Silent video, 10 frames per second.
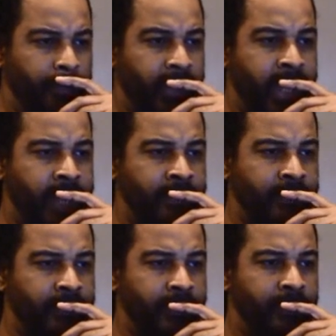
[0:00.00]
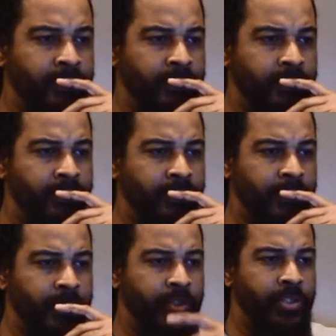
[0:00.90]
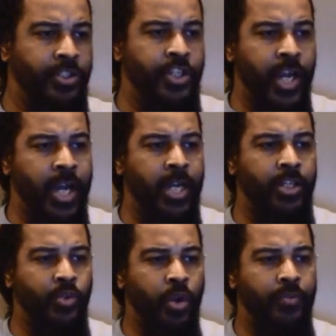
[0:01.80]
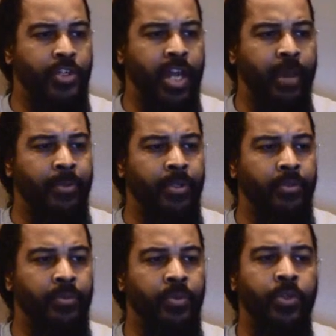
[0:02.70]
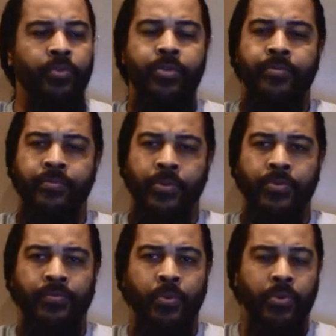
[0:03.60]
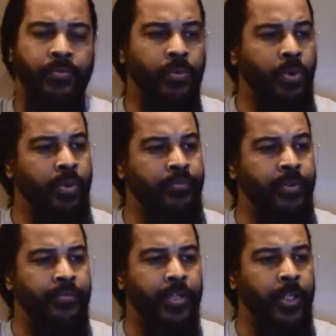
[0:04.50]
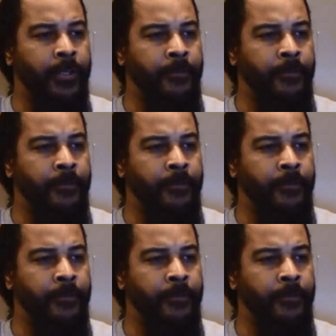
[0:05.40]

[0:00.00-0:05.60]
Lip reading: Get John, the 12th chapter. We want to read from verse 44 to 50.